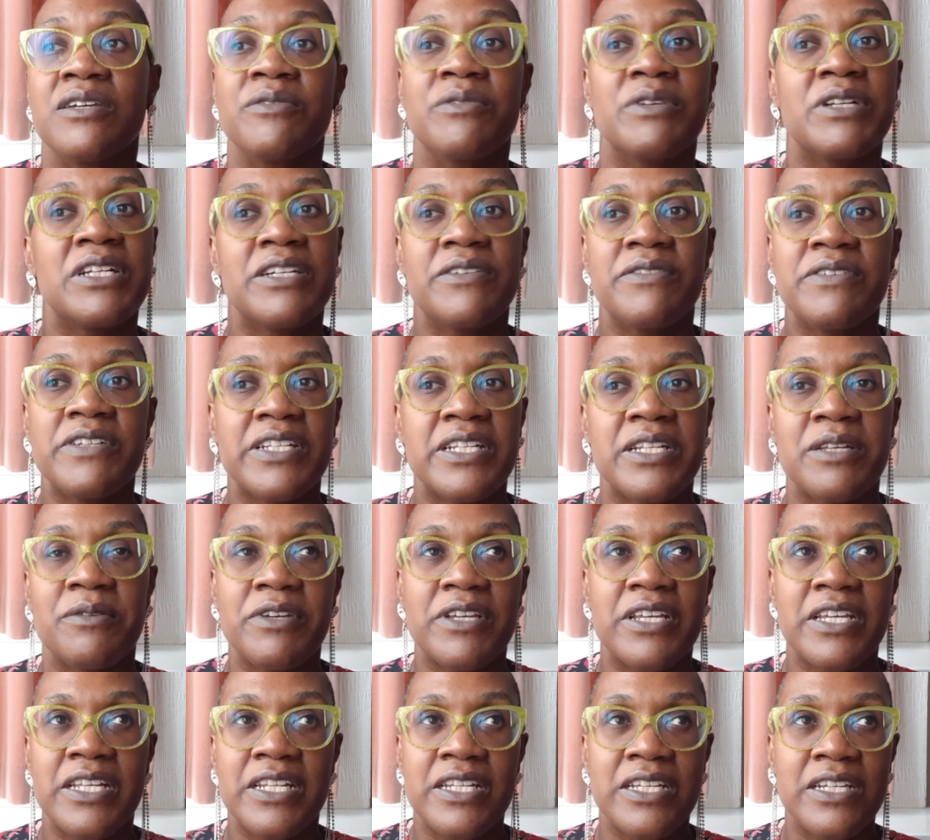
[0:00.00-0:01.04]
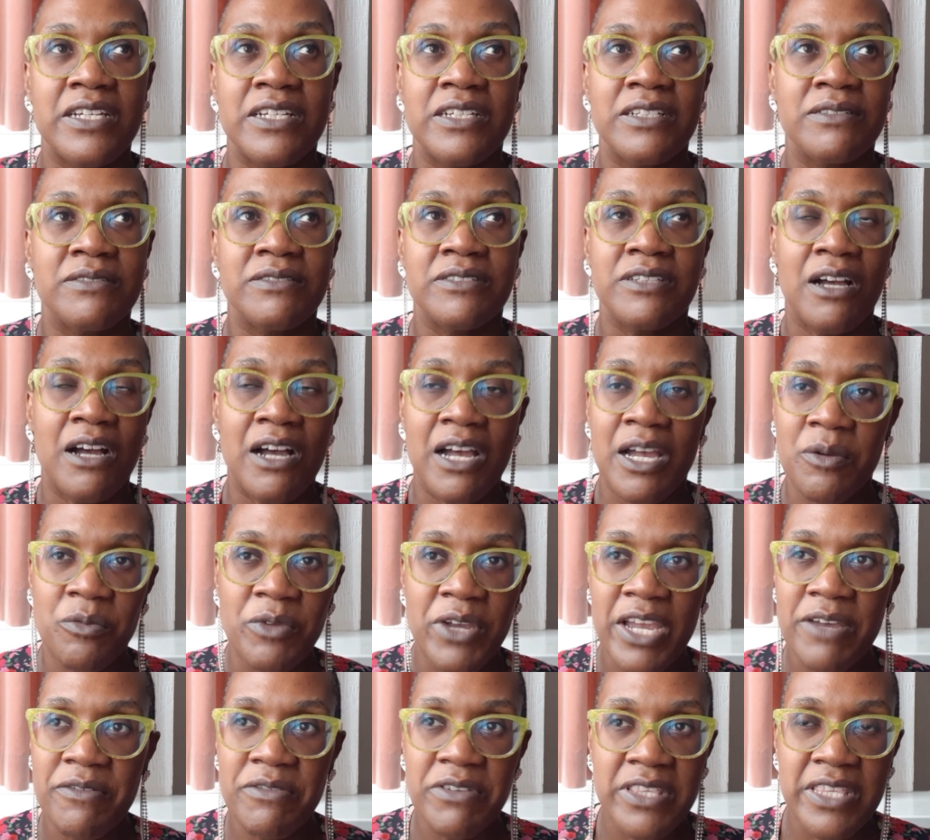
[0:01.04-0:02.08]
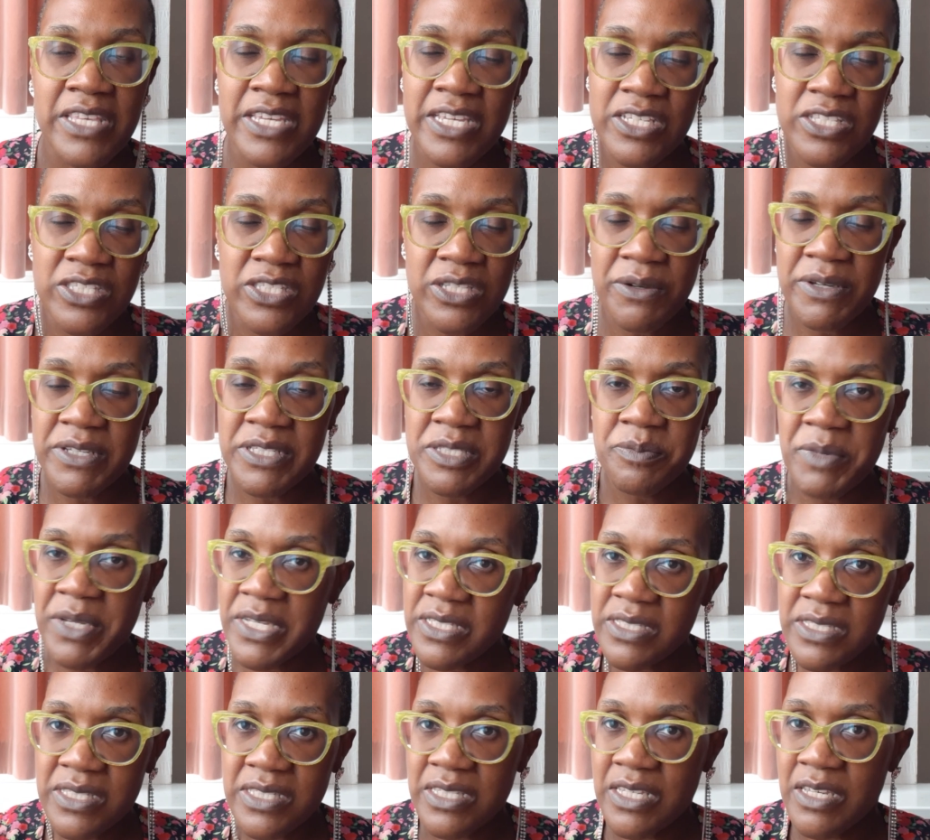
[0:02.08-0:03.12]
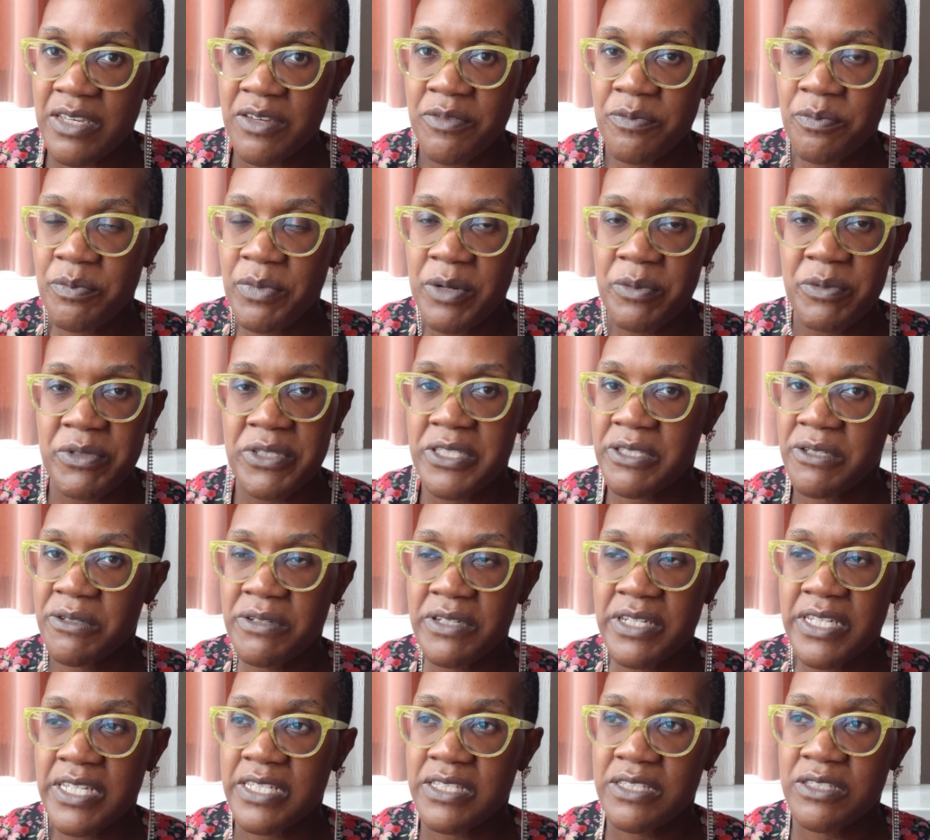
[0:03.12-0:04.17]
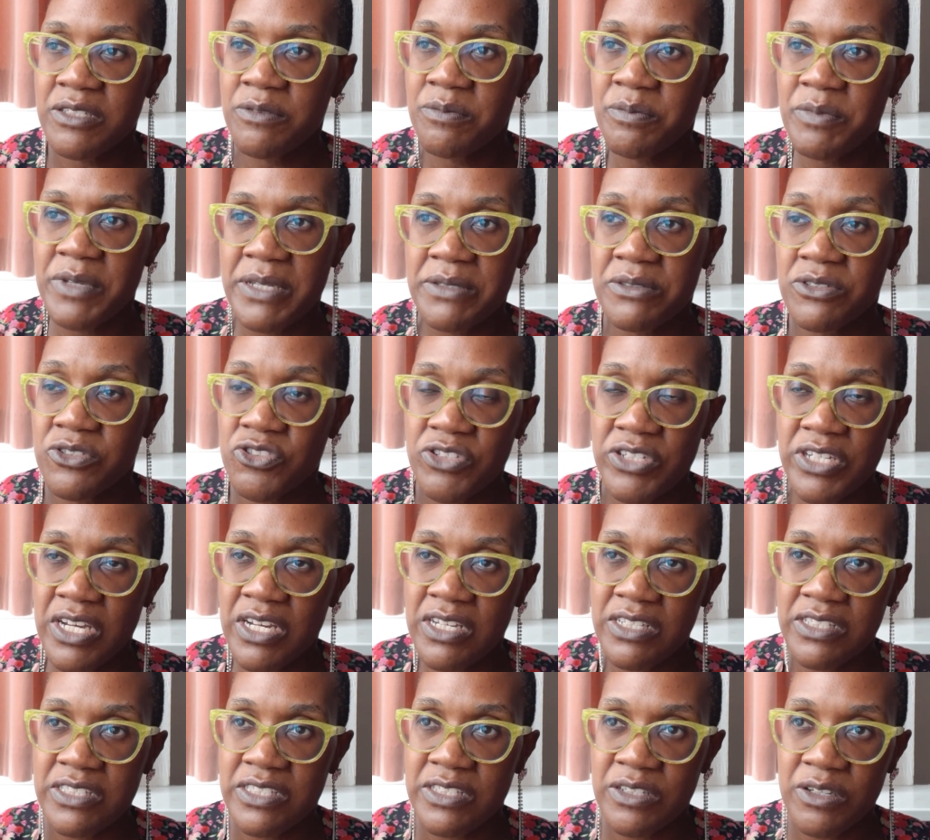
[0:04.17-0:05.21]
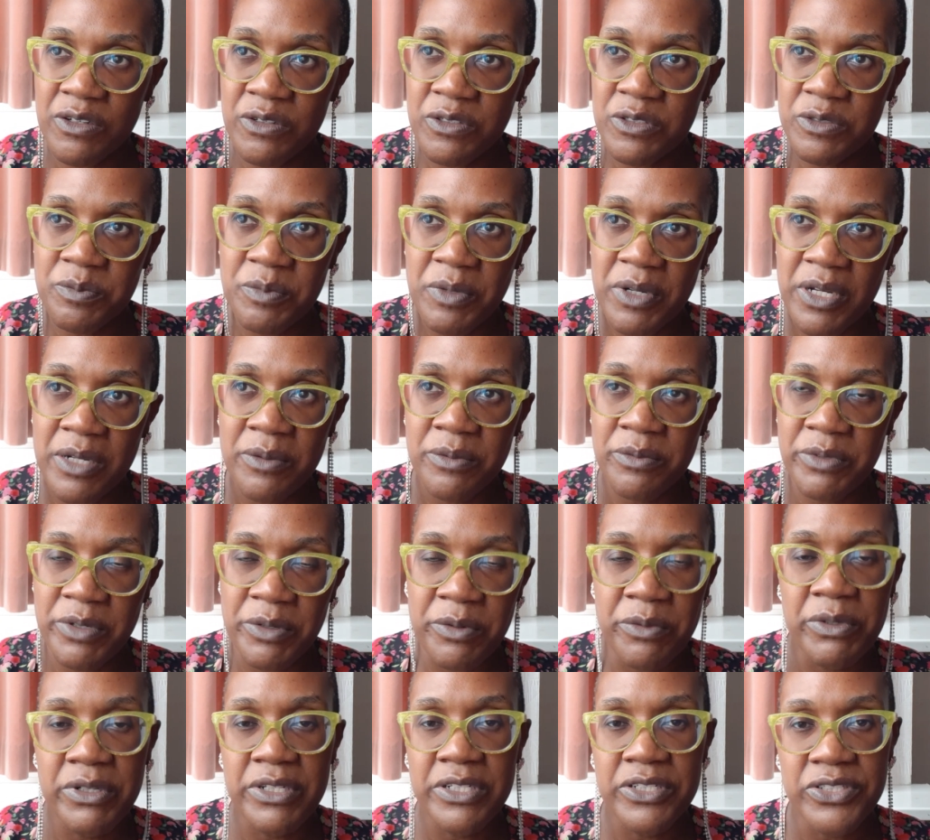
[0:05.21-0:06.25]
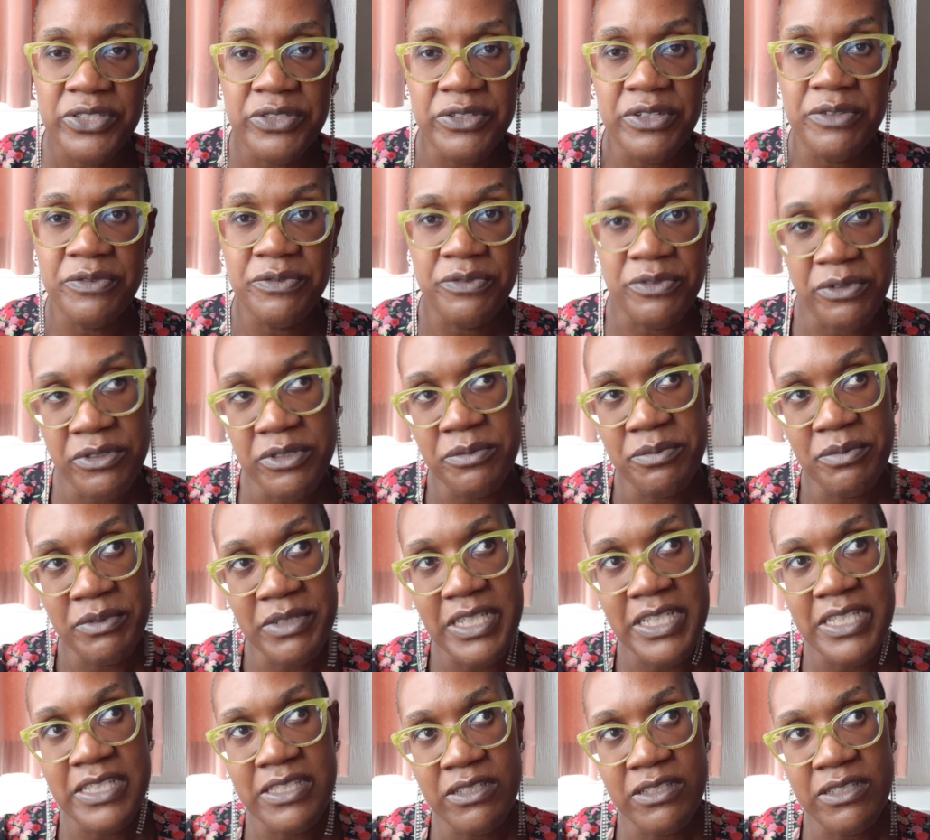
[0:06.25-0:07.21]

we're living in a time where everything is so expensive, but we still need to be able to treat ourselves, but we want to do it affordably.